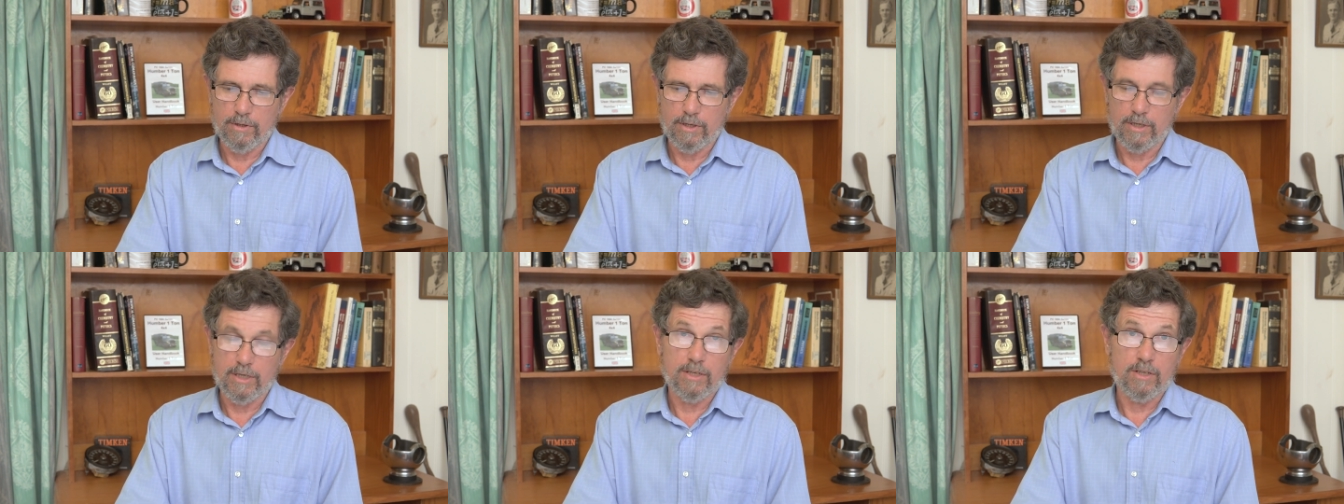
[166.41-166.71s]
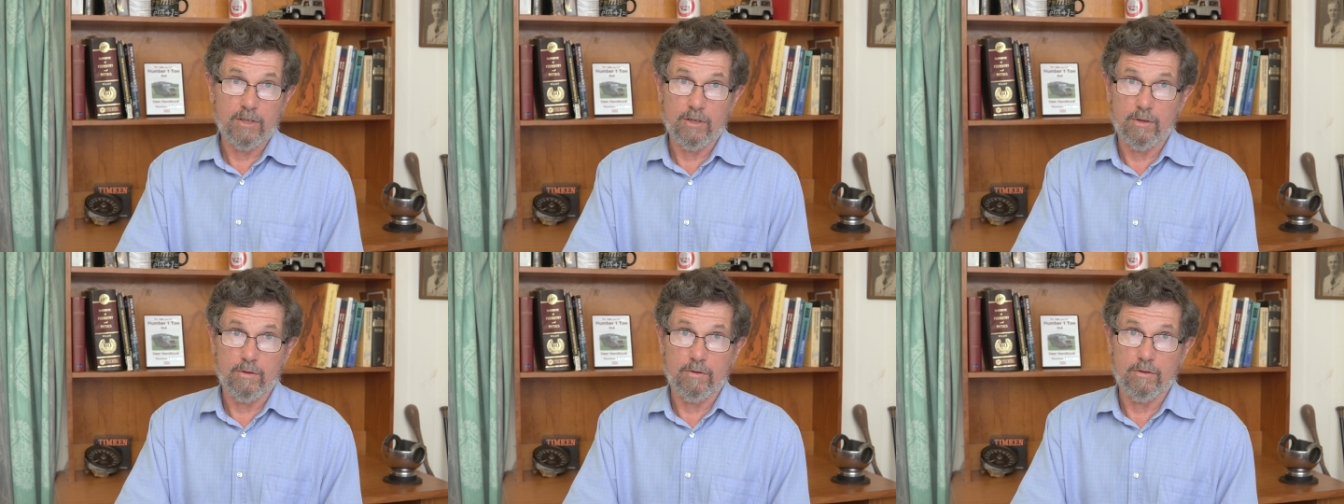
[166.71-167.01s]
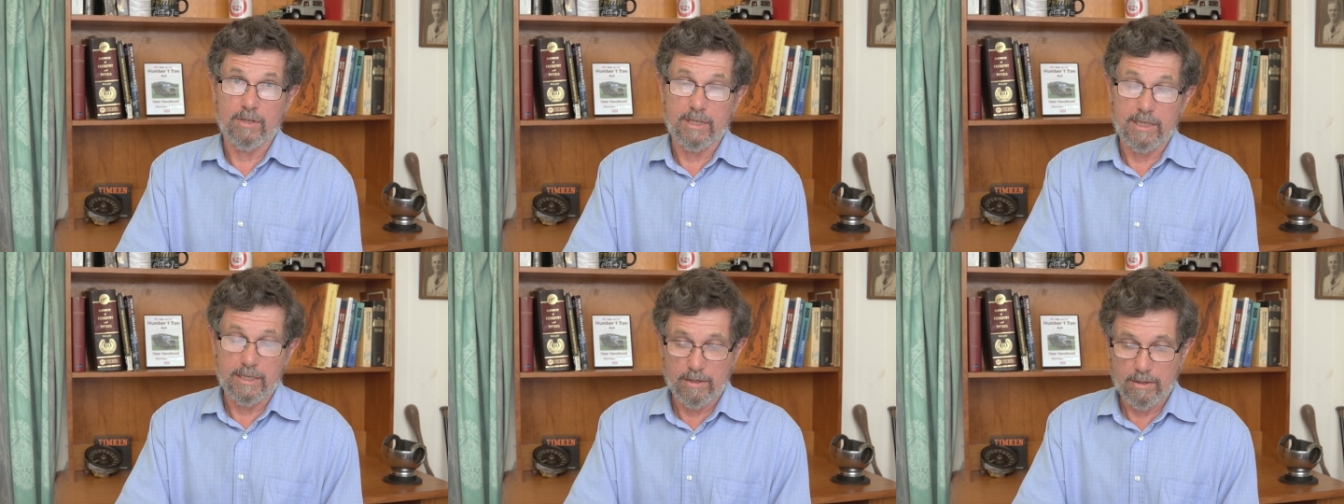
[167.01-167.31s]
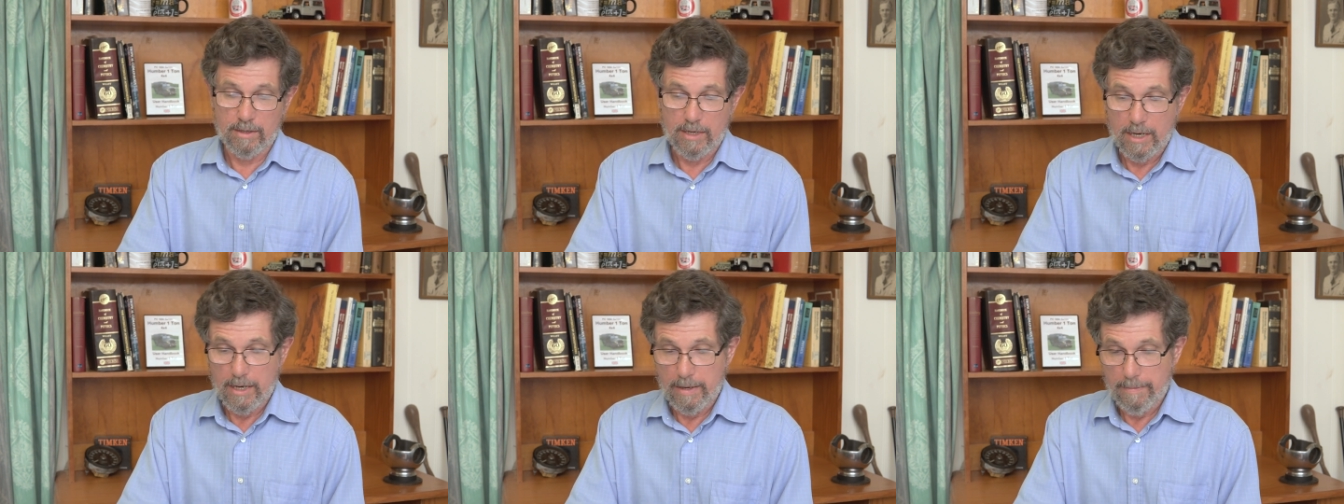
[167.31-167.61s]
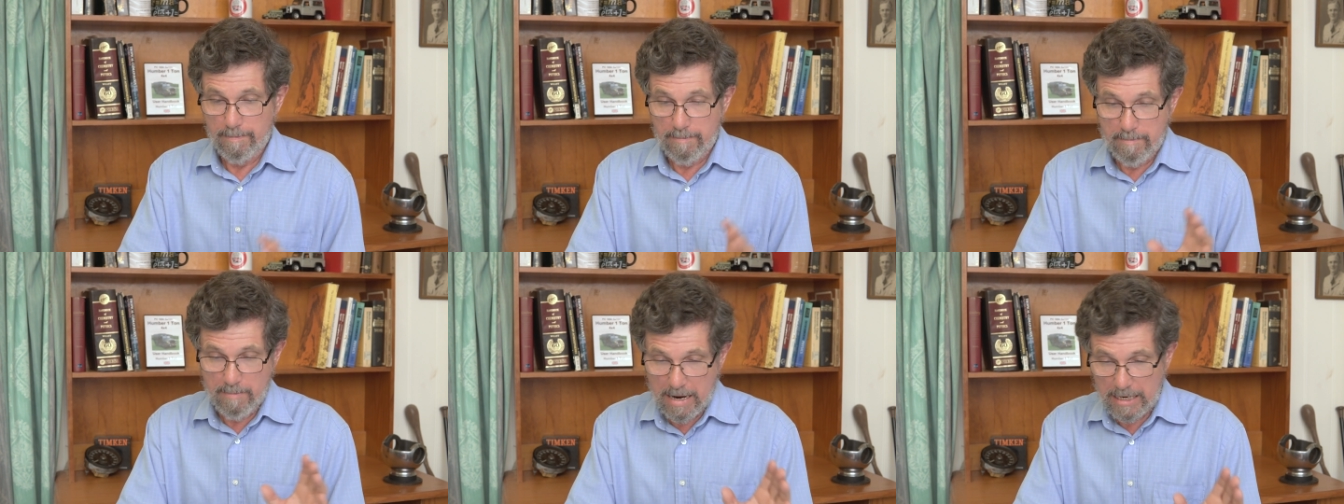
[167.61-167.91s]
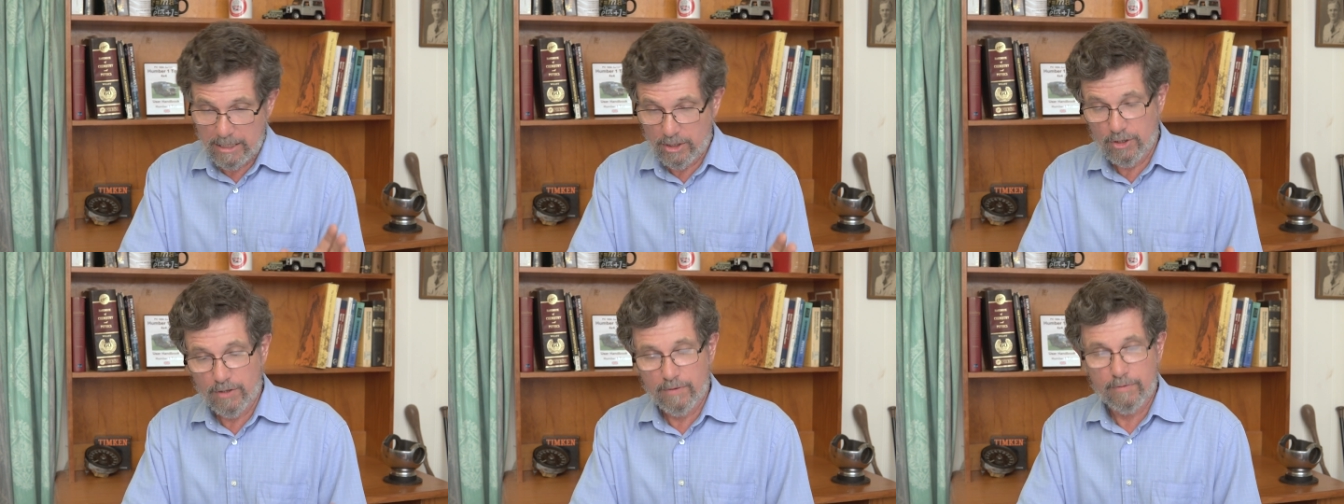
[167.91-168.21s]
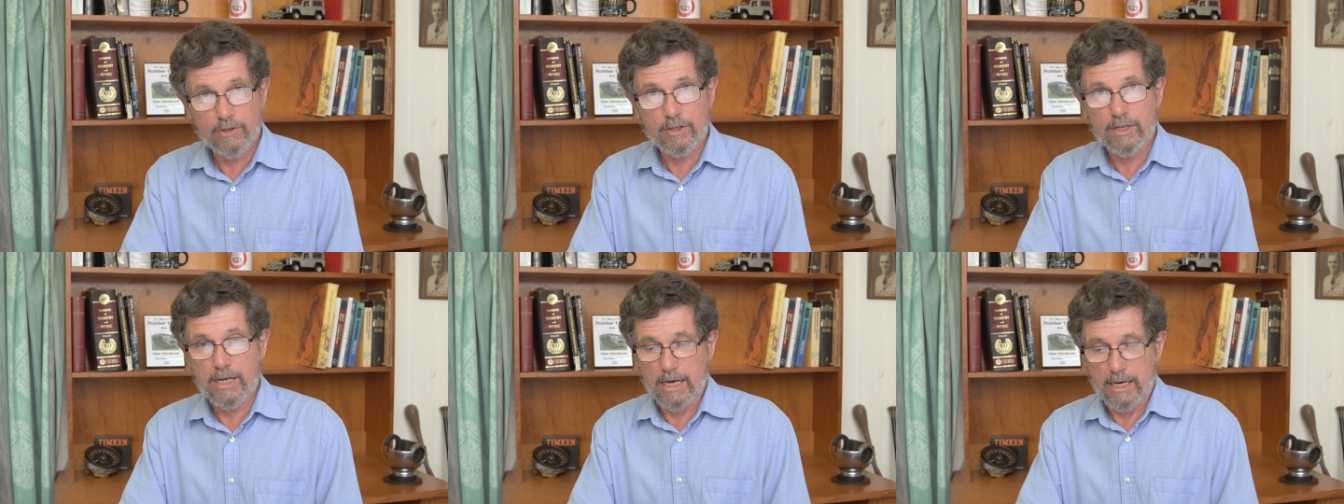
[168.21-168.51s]
that are used in much
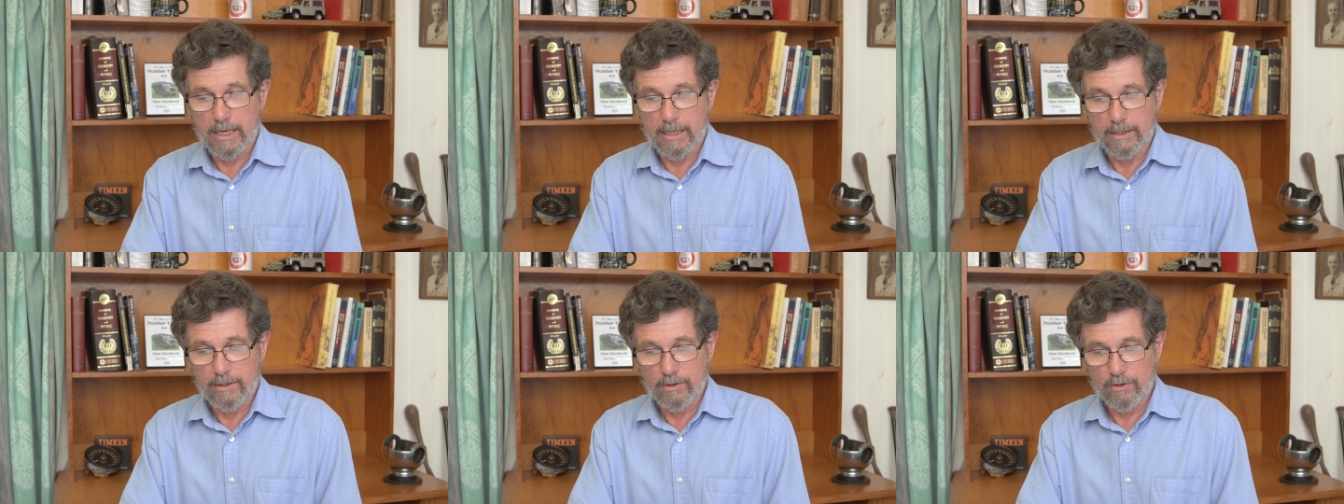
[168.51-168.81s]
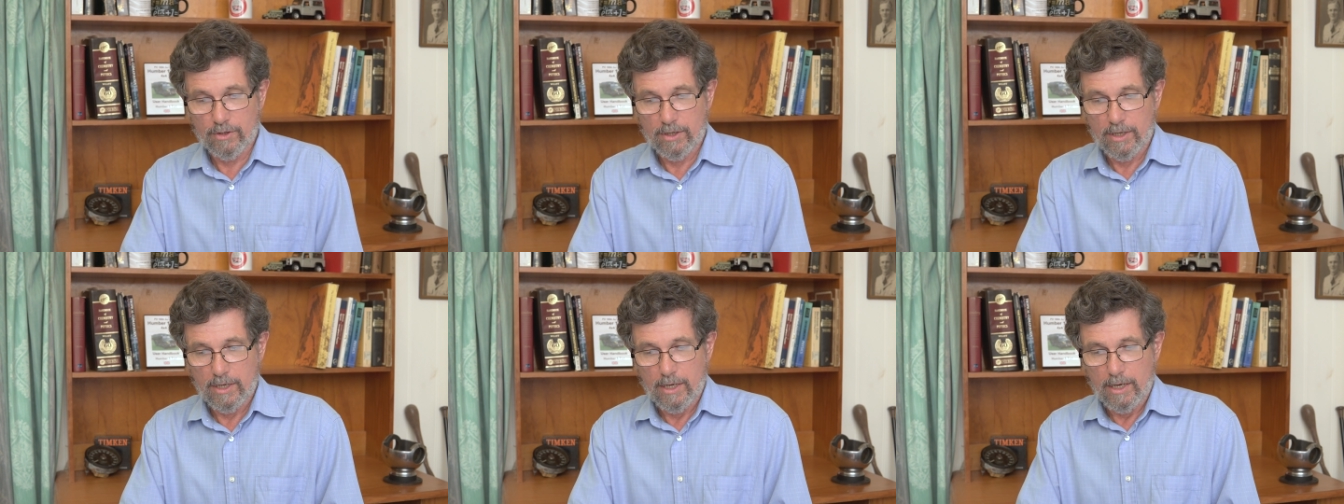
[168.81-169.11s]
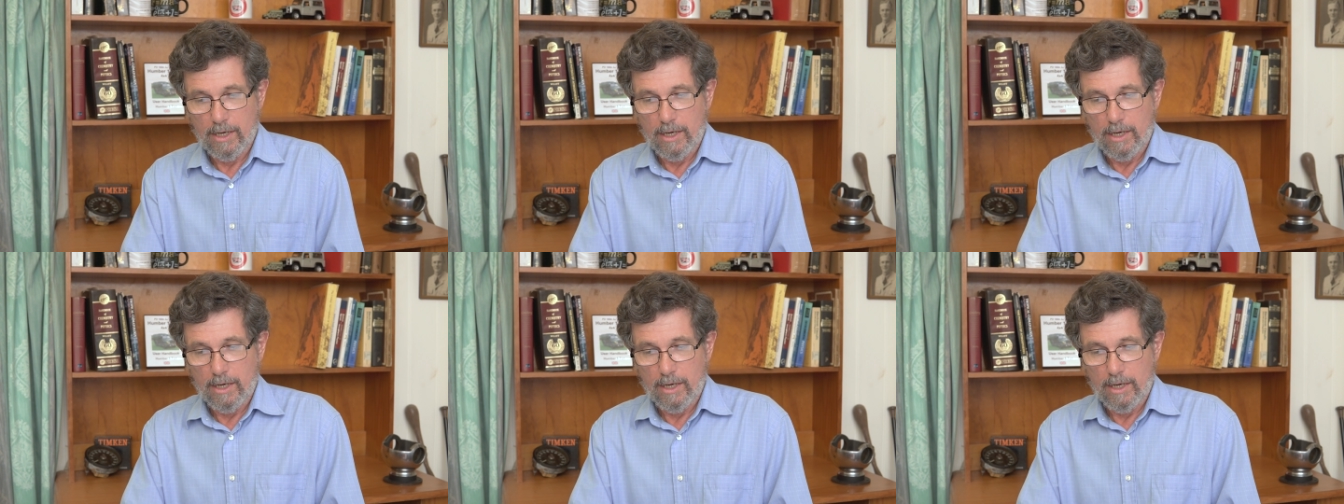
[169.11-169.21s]
of science.